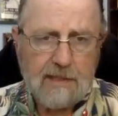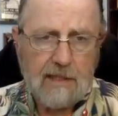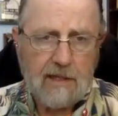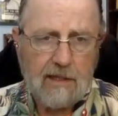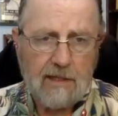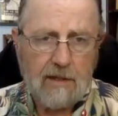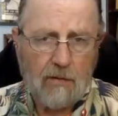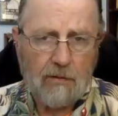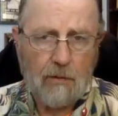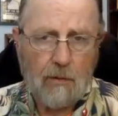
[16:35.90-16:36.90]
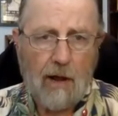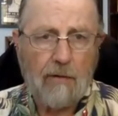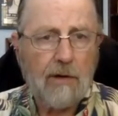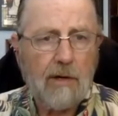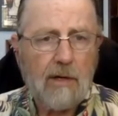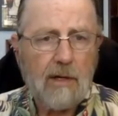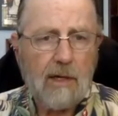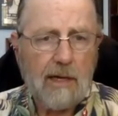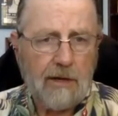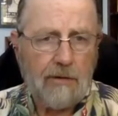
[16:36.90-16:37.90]
you know, on the ground
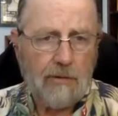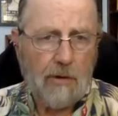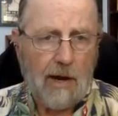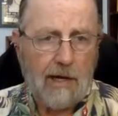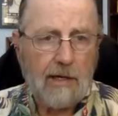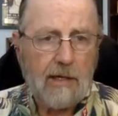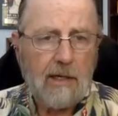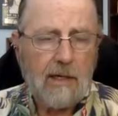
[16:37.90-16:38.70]
in Ukraine.